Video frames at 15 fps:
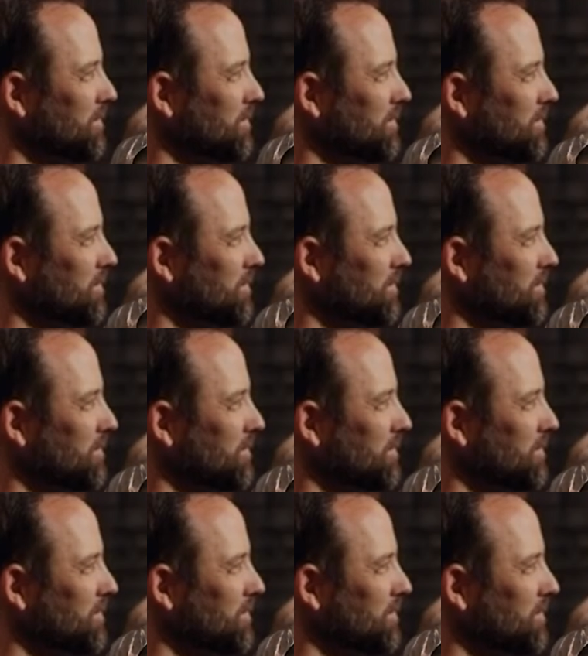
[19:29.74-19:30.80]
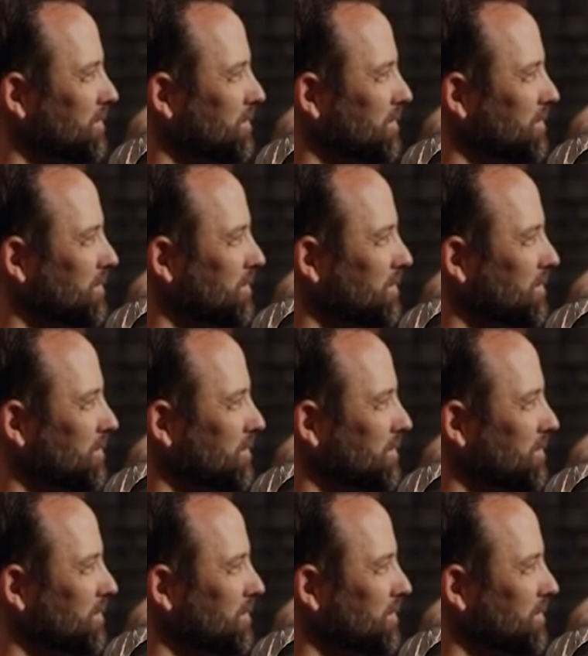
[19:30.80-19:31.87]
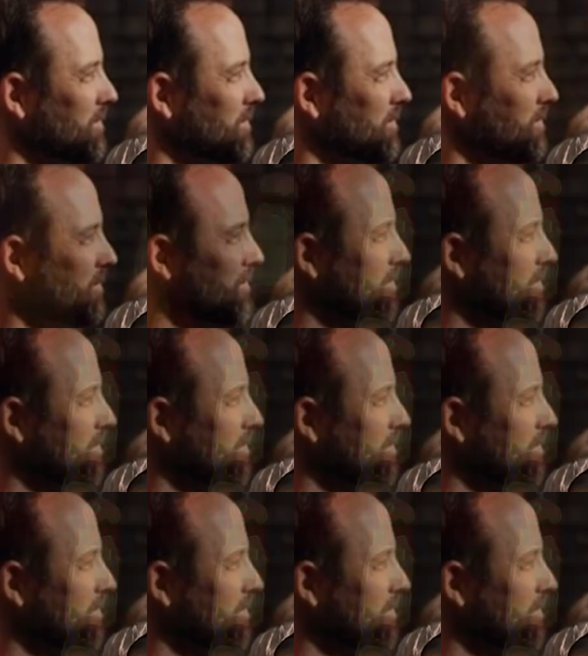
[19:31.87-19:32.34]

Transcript: (silent)